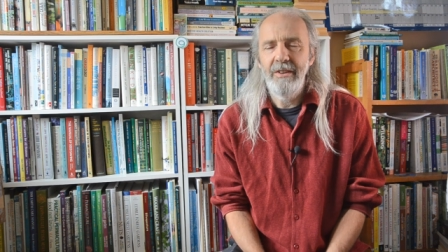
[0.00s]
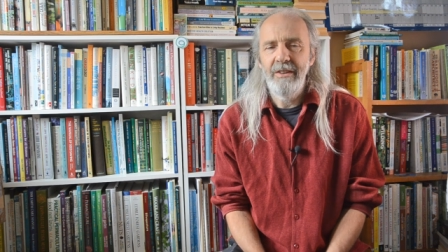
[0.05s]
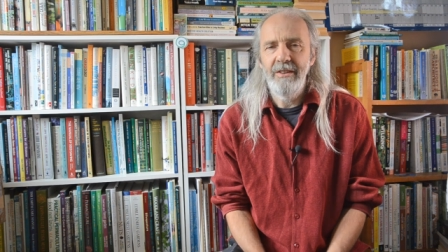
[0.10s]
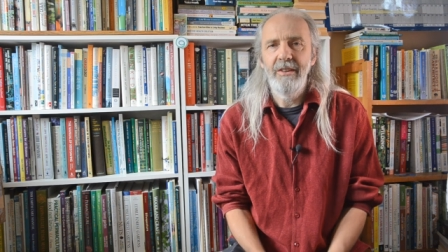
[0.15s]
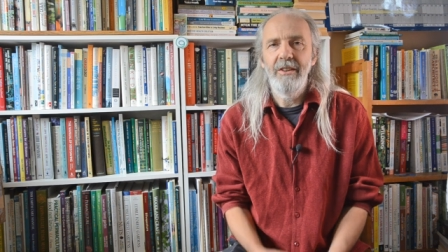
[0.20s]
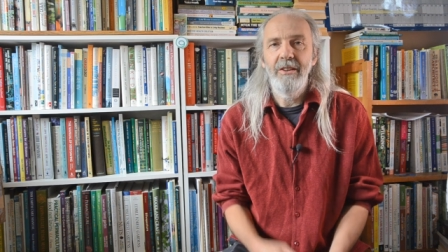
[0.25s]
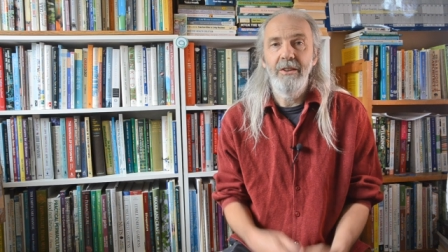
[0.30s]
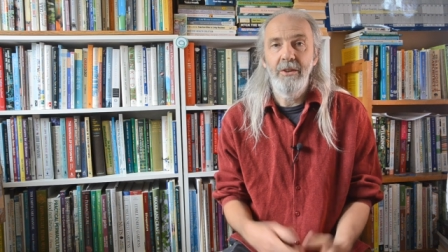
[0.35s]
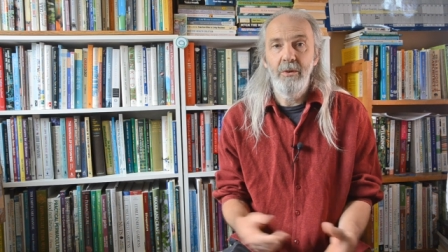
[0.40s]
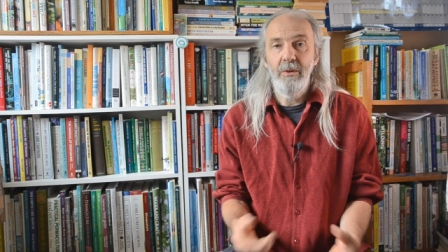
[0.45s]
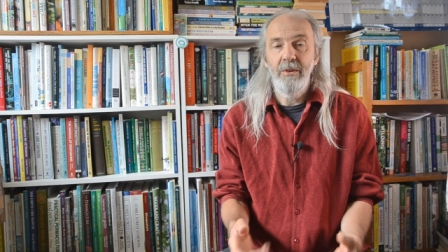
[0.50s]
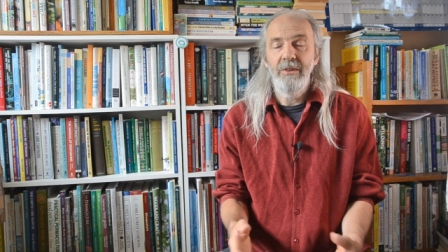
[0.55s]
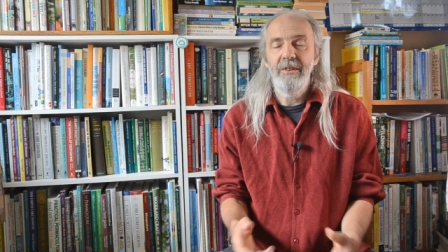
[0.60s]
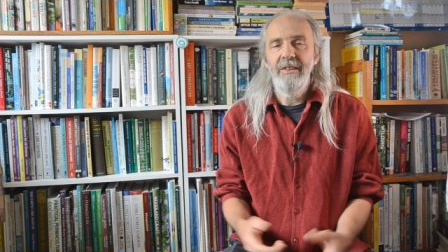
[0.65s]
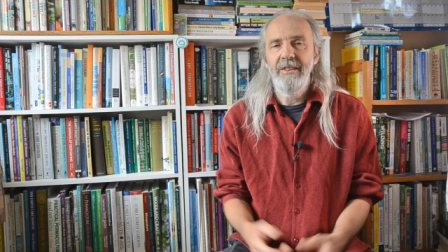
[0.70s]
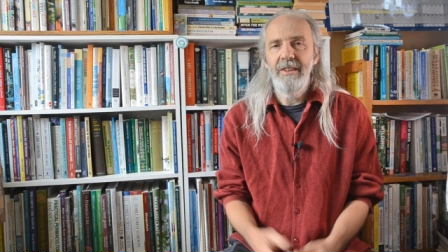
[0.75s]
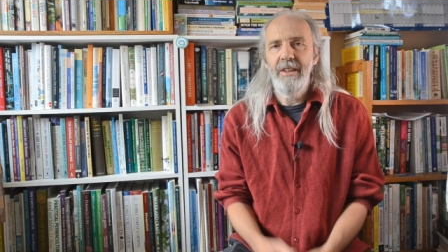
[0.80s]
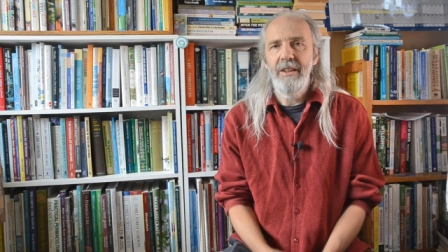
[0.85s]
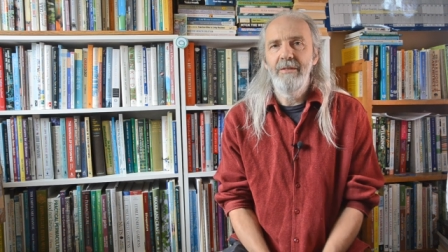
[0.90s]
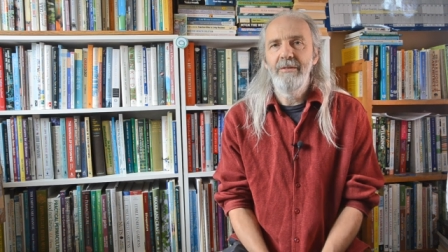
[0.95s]
It's not the course
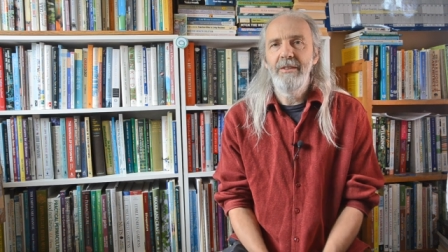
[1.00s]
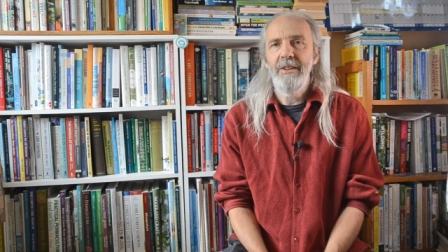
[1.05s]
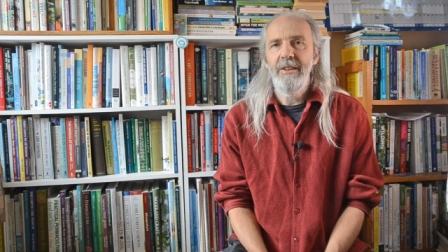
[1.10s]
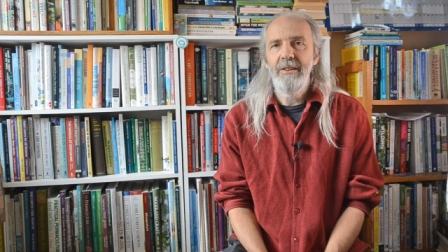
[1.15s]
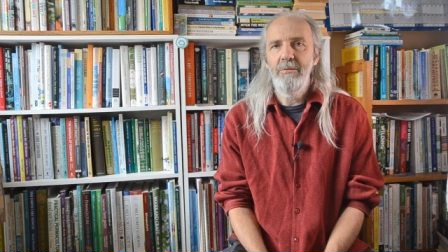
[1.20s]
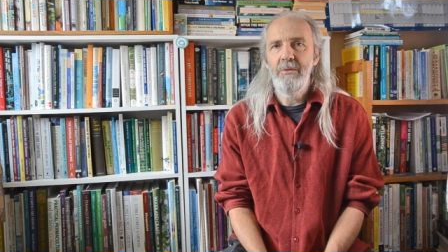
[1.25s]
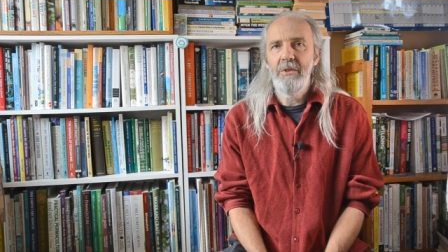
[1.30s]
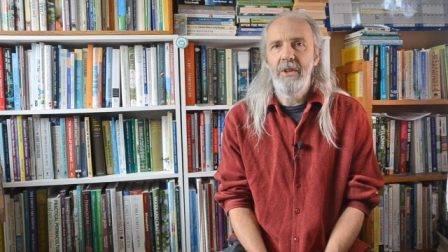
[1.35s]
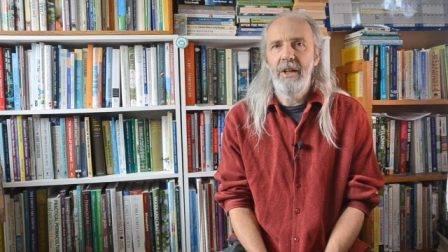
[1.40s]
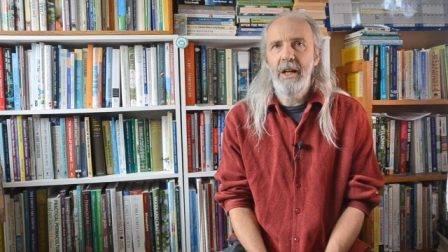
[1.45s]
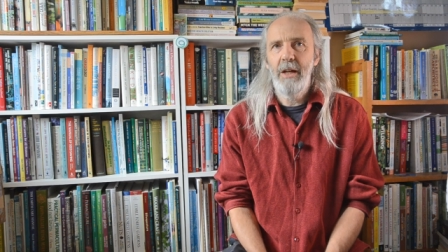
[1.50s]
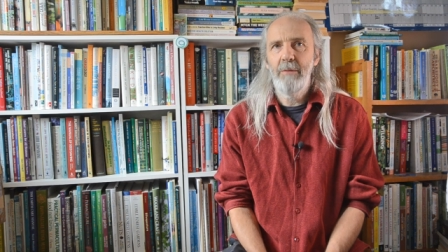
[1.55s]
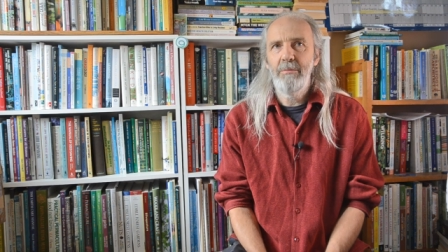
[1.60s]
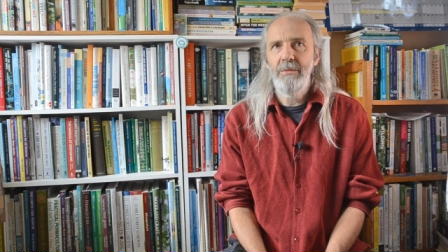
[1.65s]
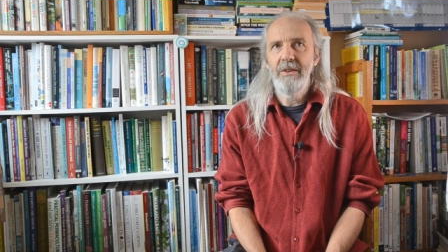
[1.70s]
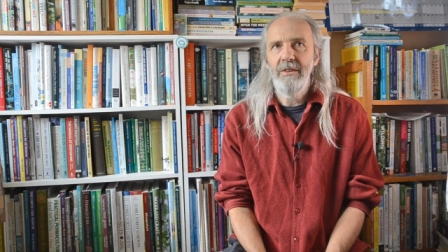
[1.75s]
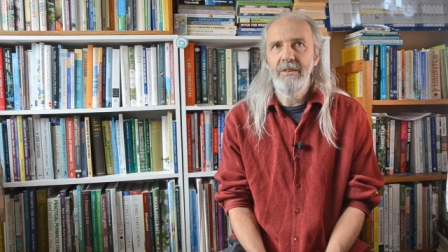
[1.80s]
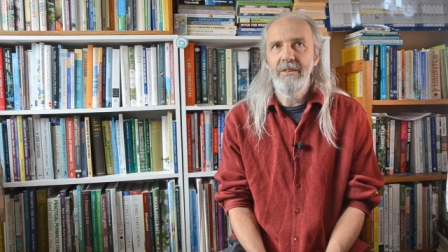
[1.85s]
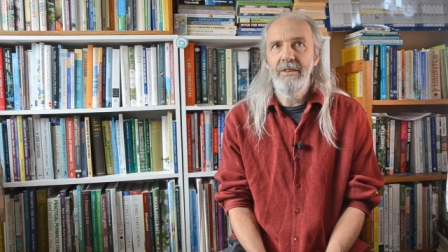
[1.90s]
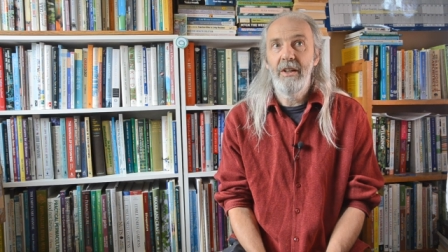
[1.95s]
itself, it's what
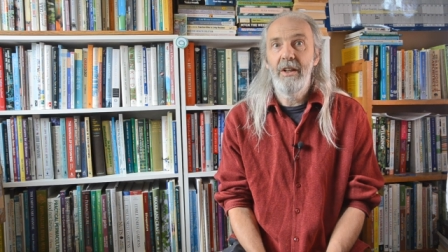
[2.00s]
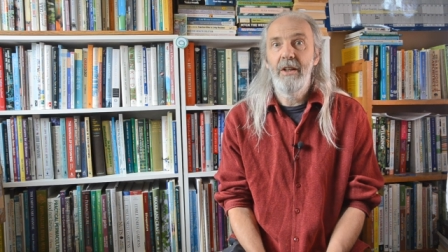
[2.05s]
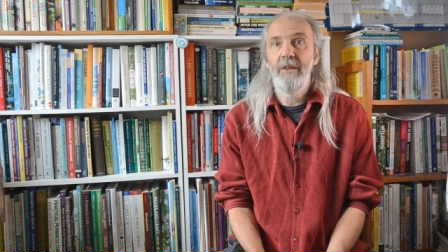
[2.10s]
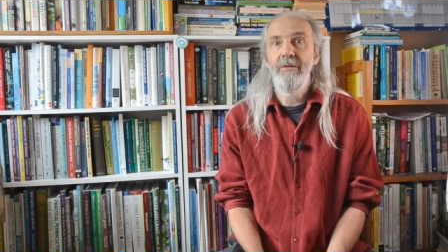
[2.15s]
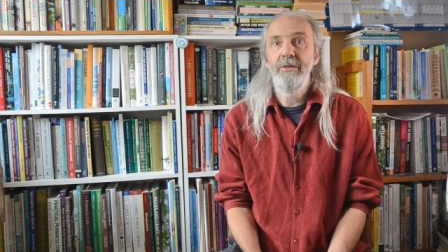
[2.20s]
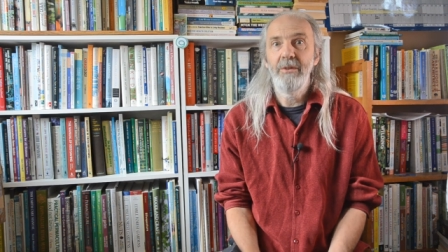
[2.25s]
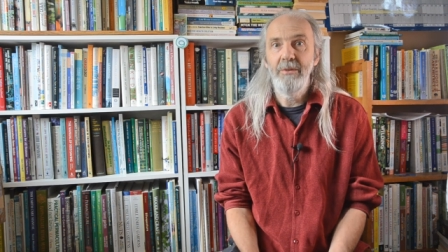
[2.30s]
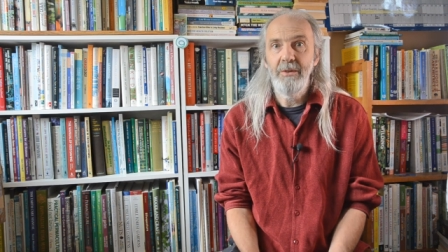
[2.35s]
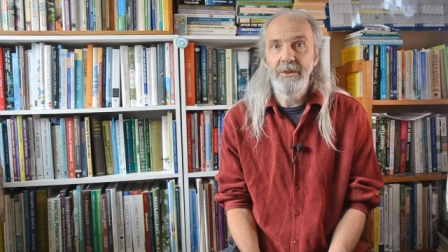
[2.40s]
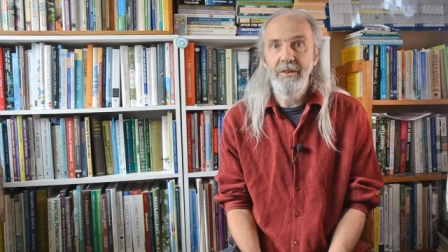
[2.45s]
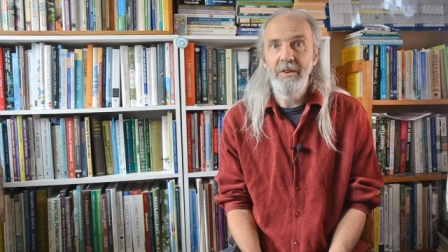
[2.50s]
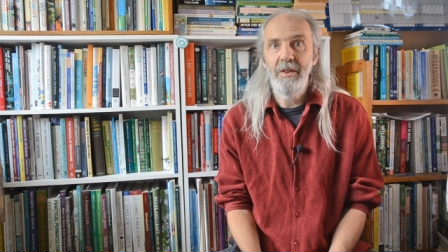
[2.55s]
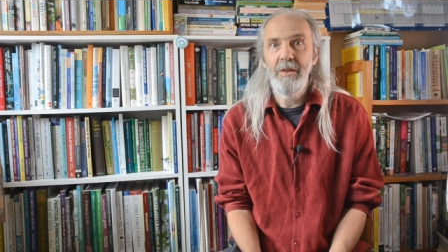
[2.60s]
happens afterwards,